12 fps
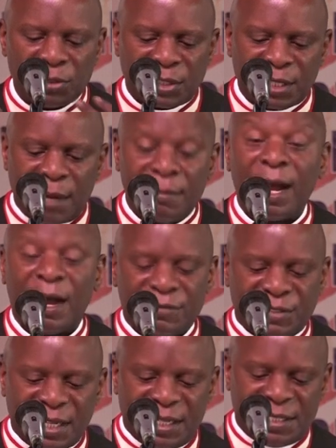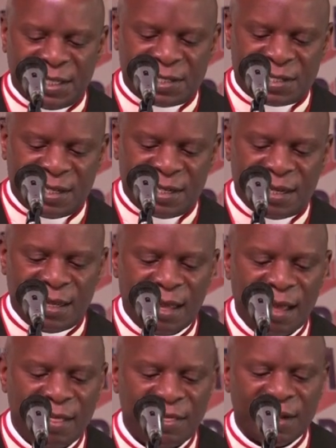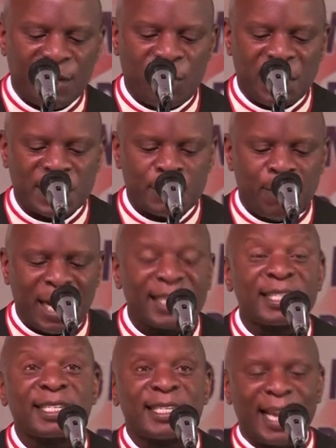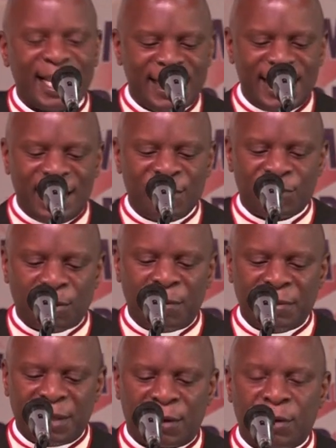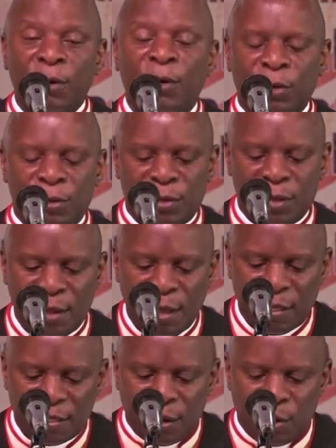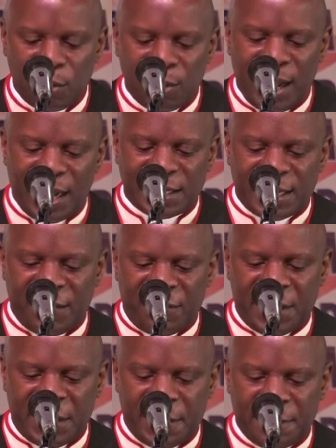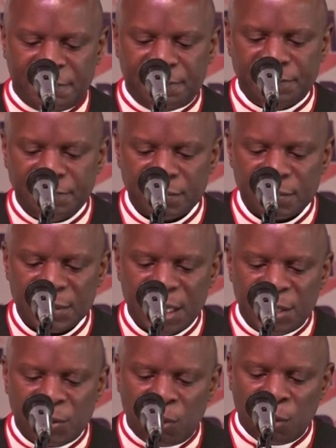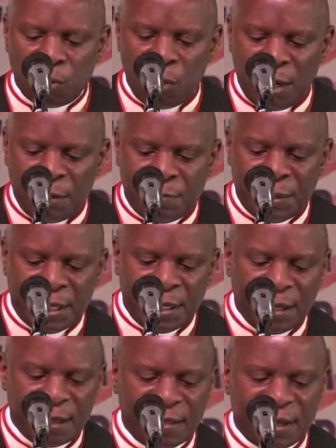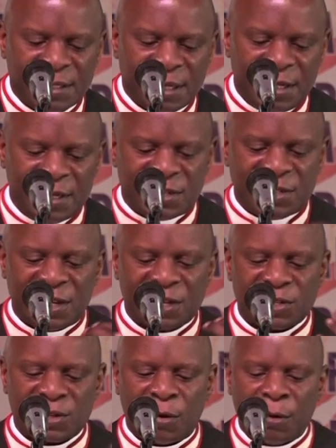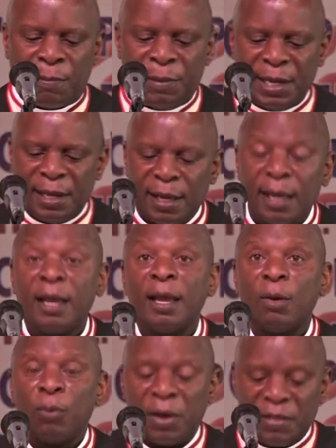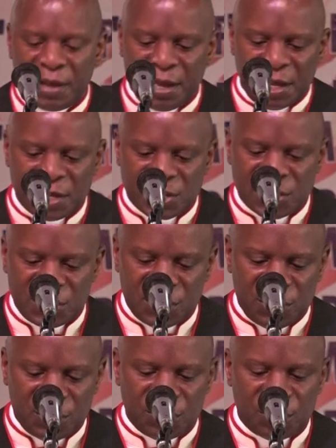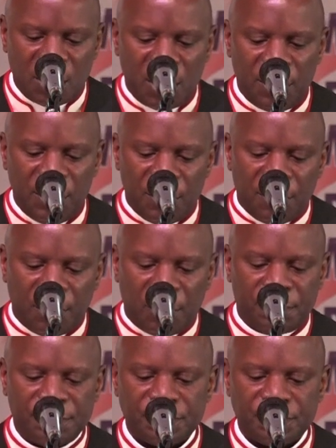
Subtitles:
some have suggested that he was backsliding from the call the Lord had given him. It could well be that he is just coping with his new normal.